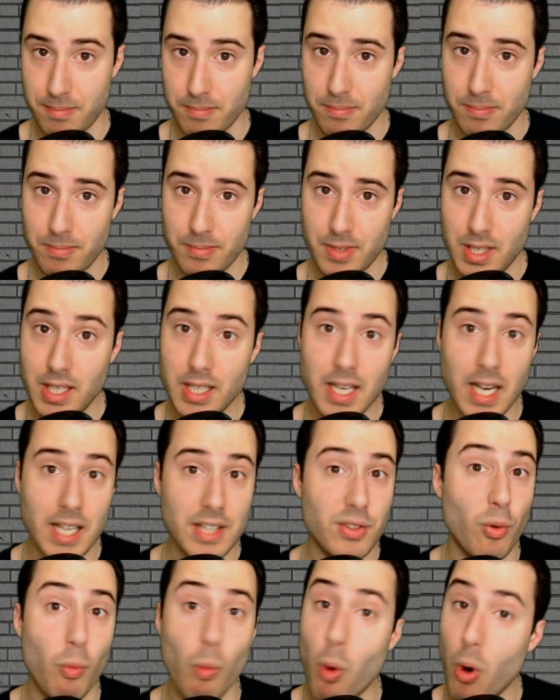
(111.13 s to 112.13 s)
You got
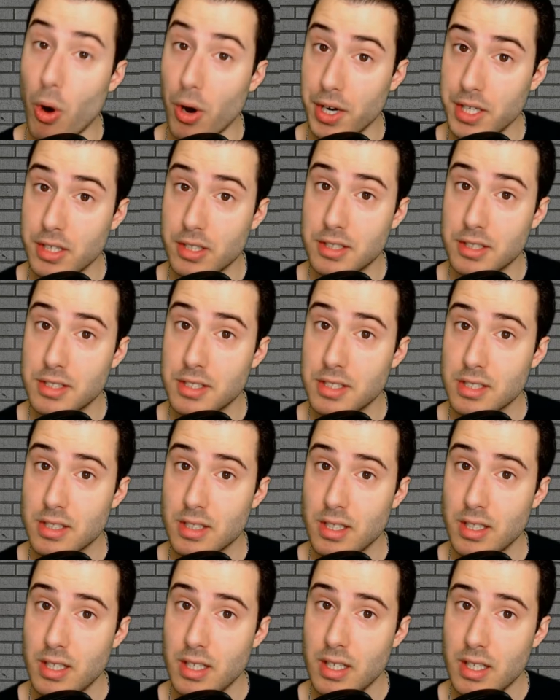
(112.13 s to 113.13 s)
the Warriors.
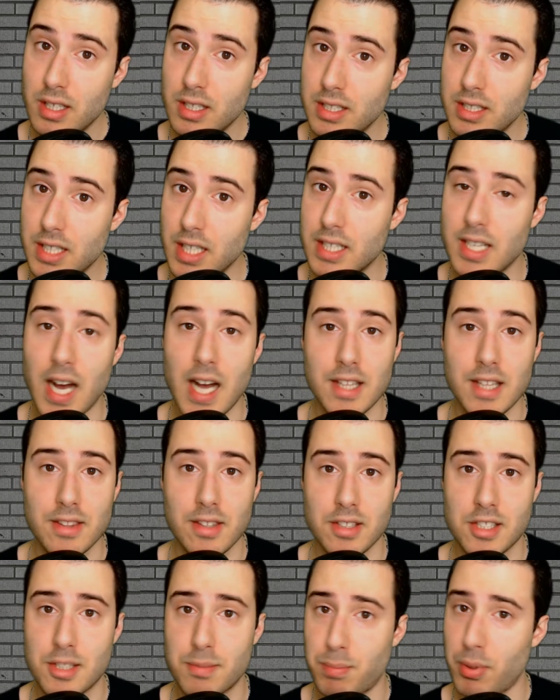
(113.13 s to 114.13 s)
You got the
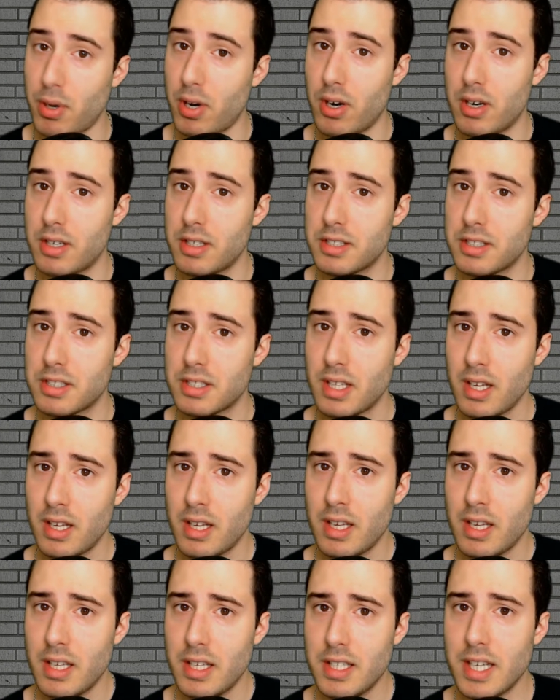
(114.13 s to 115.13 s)
Spurs.
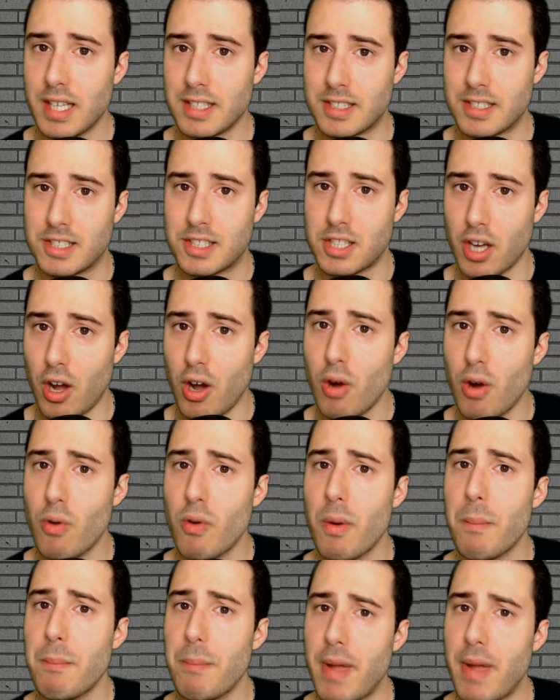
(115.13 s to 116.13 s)
You got so
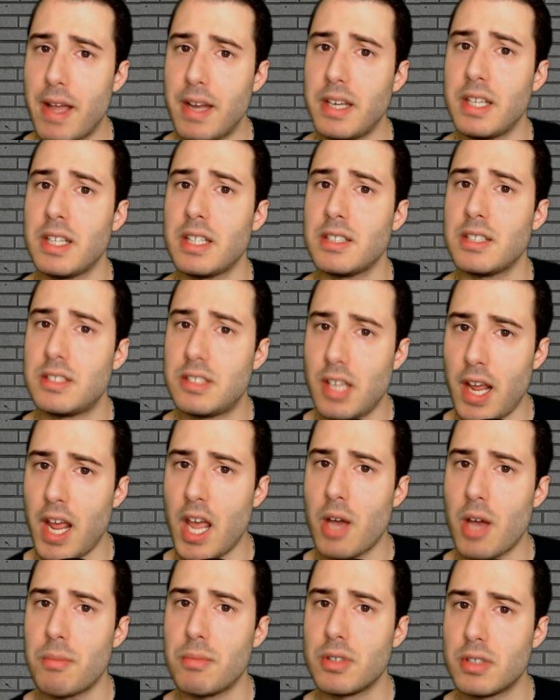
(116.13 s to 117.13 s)
many
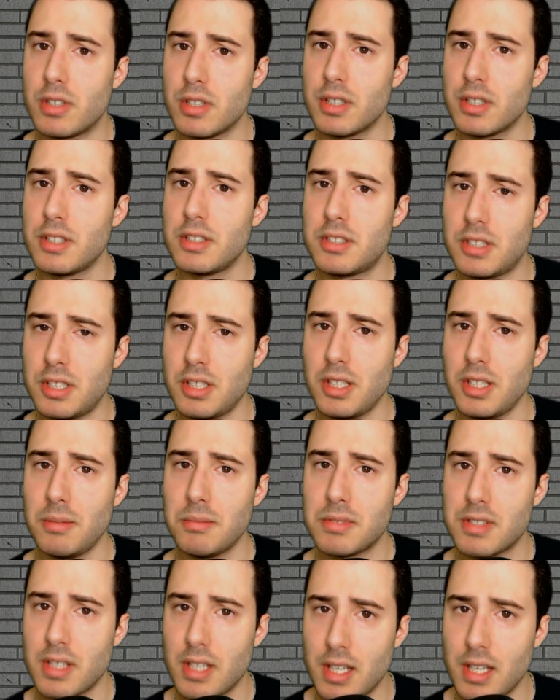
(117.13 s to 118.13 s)
damn good
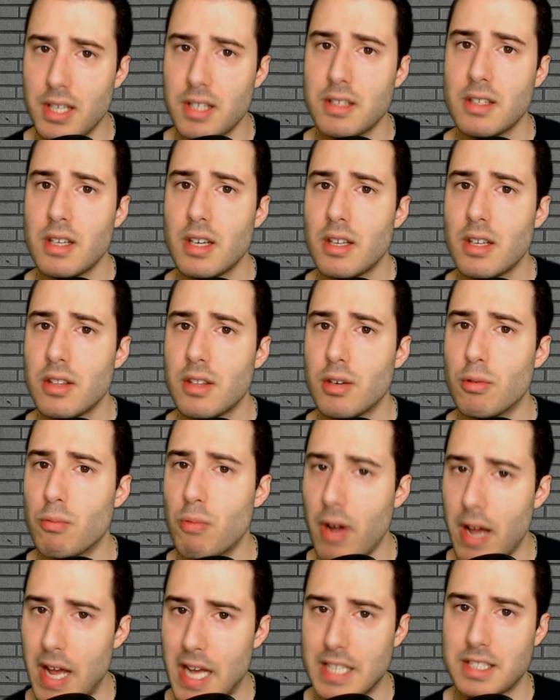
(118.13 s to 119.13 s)
teams in the
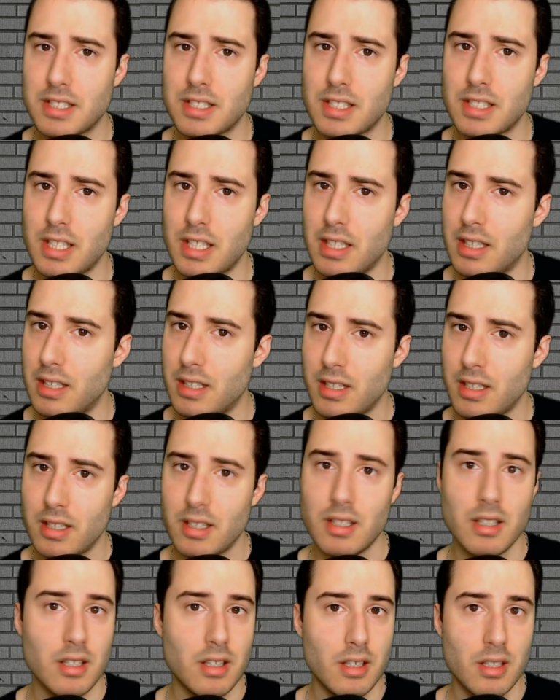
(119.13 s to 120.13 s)
West, and
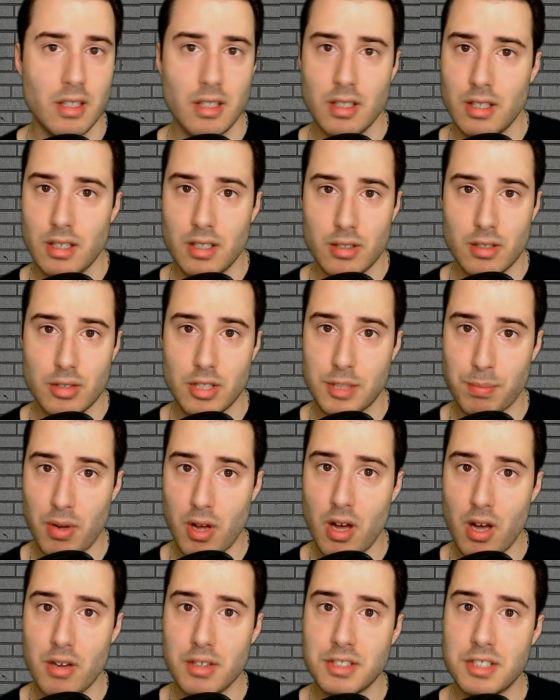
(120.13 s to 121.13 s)
Chris
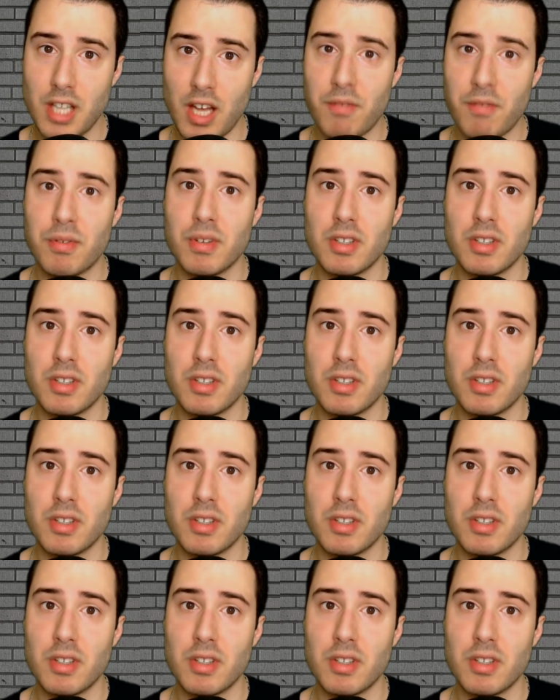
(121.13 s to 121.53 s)
Paul is definitely a